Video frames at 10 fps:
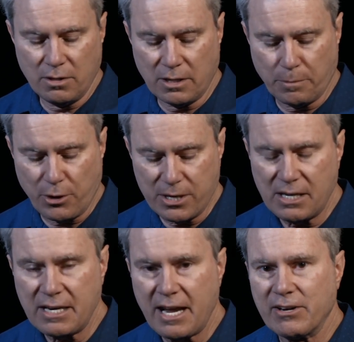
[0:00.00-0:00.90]
the
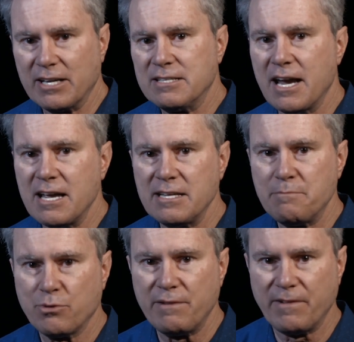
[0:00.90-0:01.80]
president having a daily
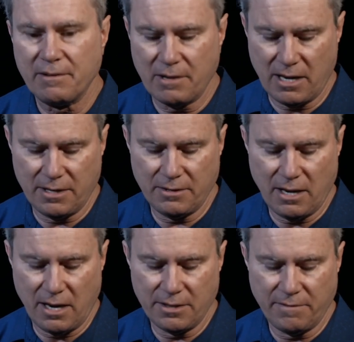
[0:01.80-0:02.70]
briefing
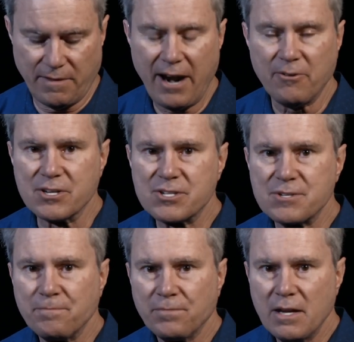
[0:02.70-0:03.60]
on, on the virus